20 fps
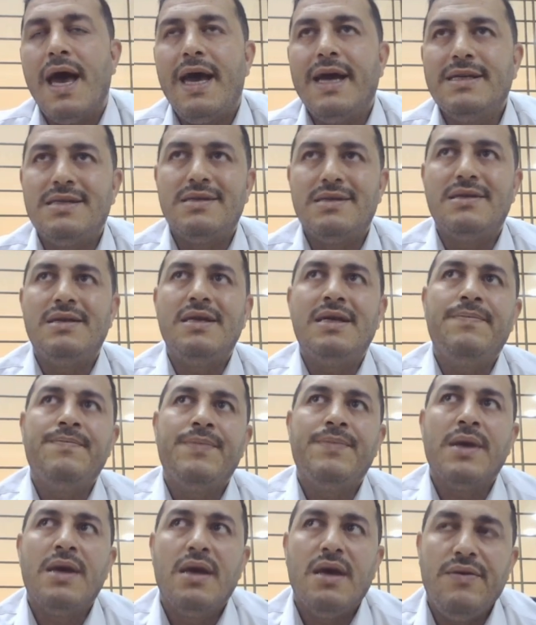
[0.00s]
Actually,
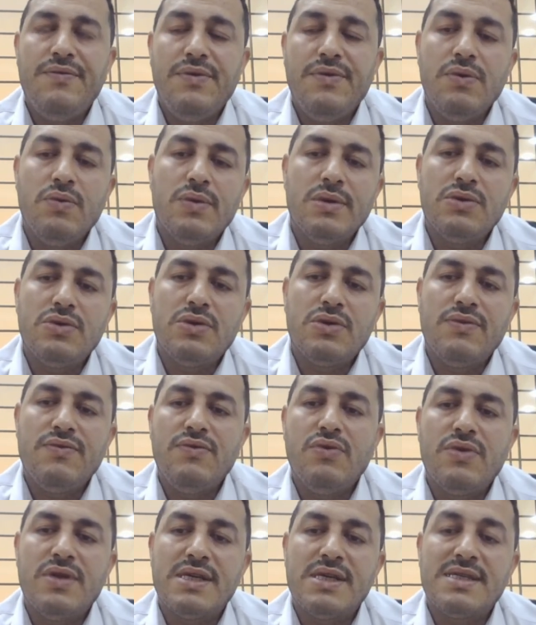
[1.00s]
if you want to
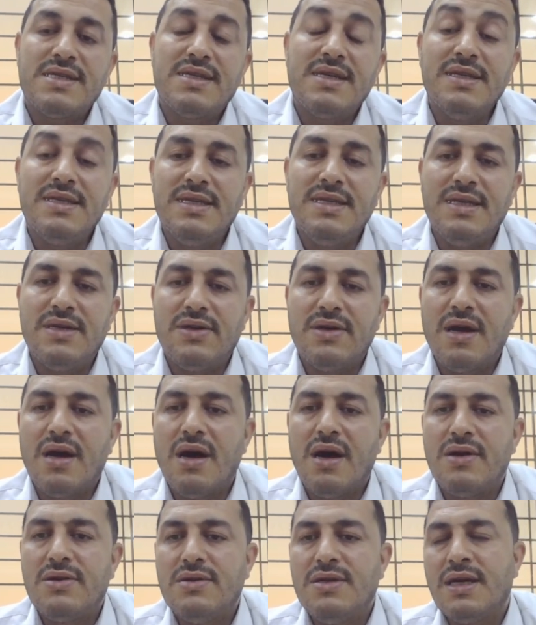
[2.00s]
review the study
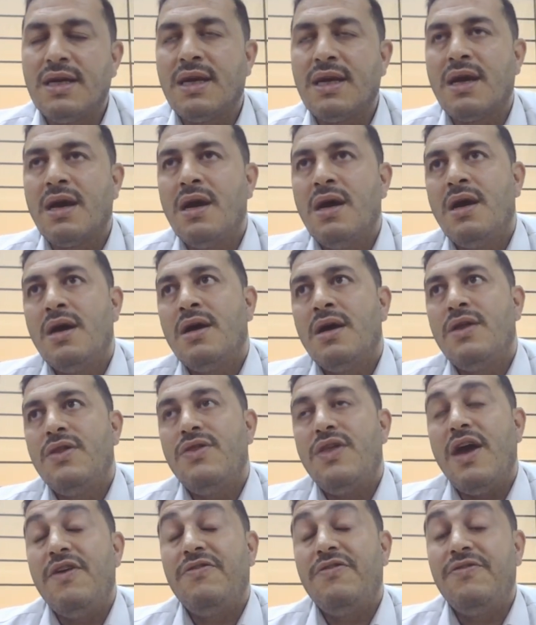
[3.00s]
regarding
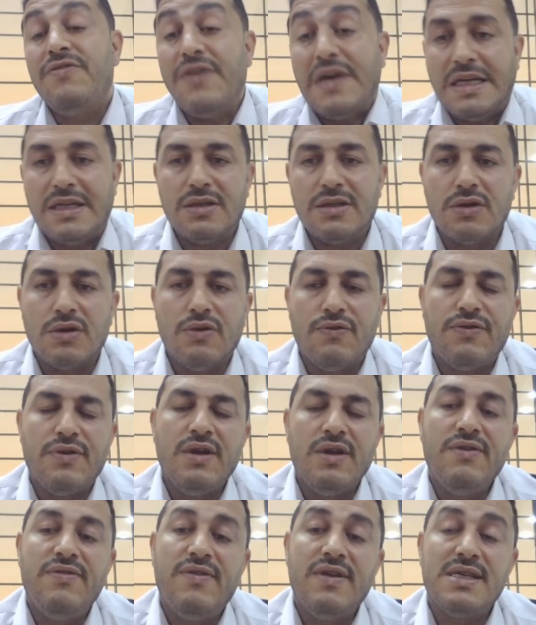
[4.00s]
the effect of
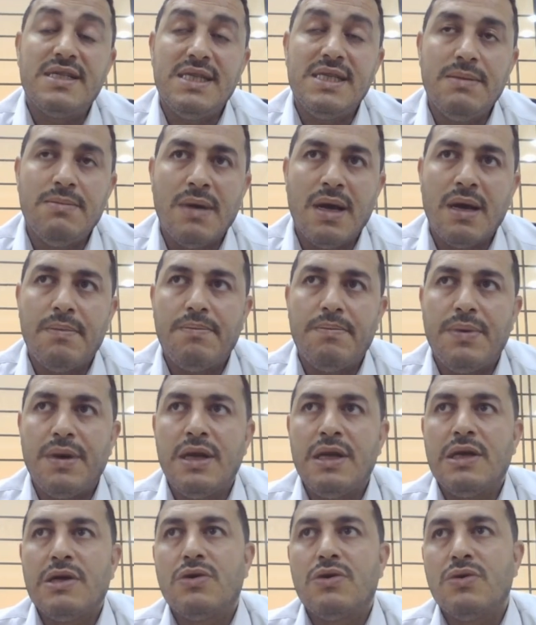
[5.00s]
infliximab
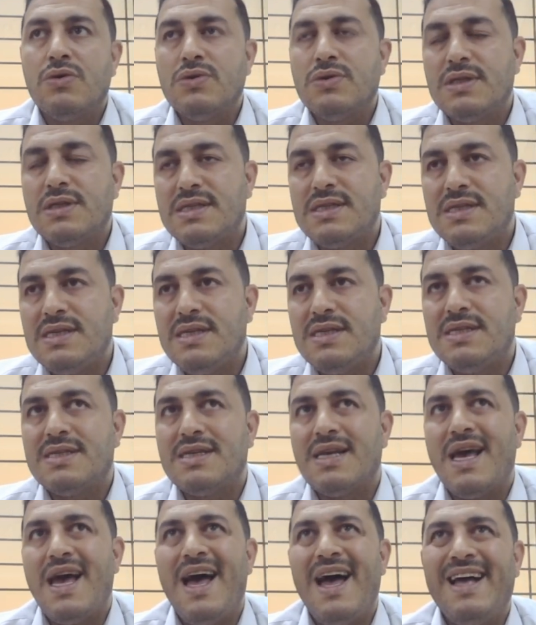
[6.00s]
in Crohn's
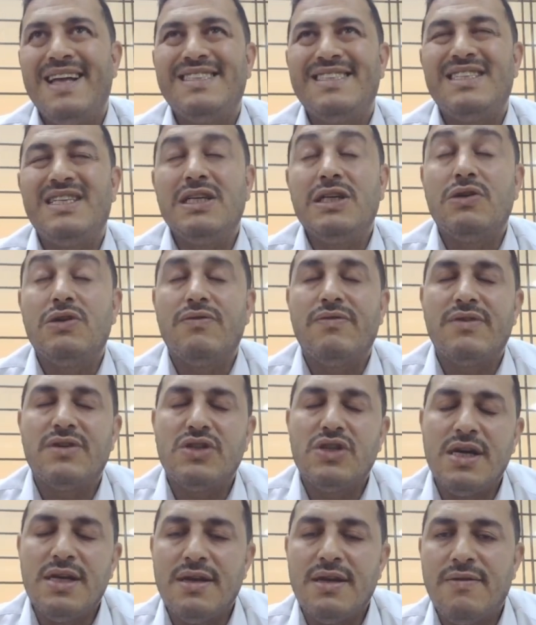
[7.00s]
disease and
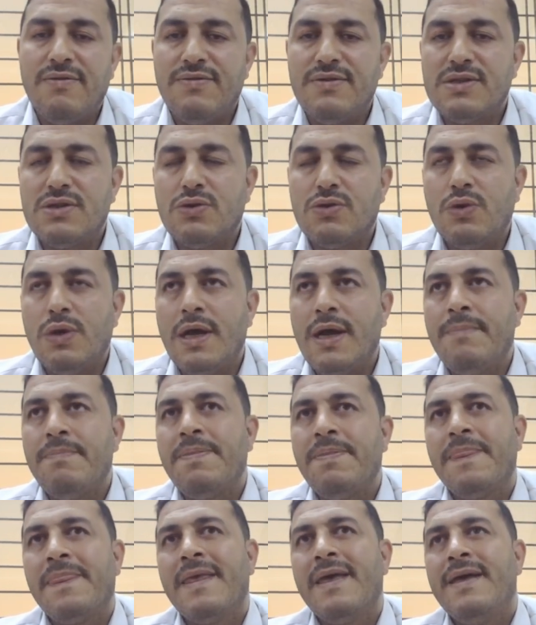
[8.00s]
rectovaginal
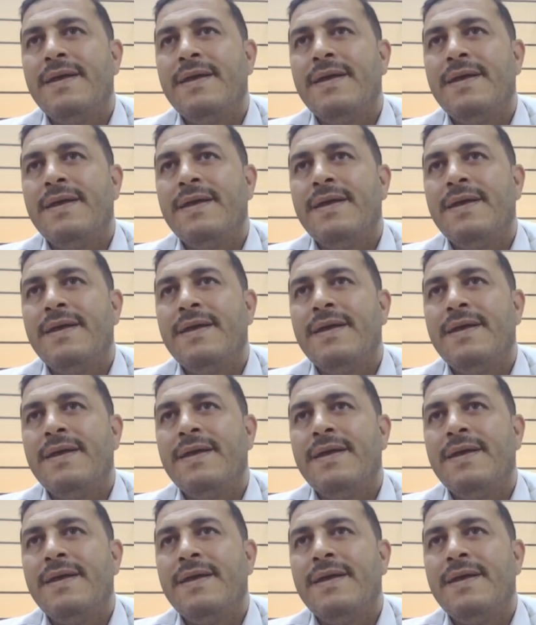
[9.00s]
fistula,